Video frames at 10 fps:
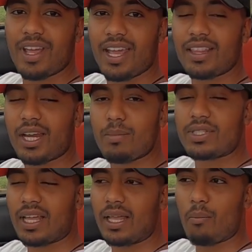Ended up
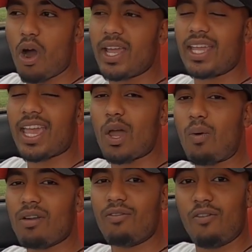selling my
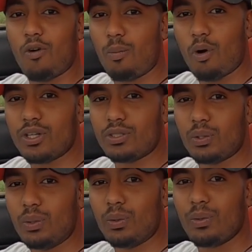EK1 for
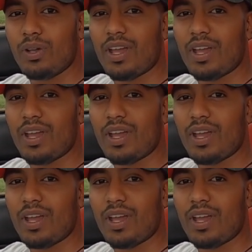4.2,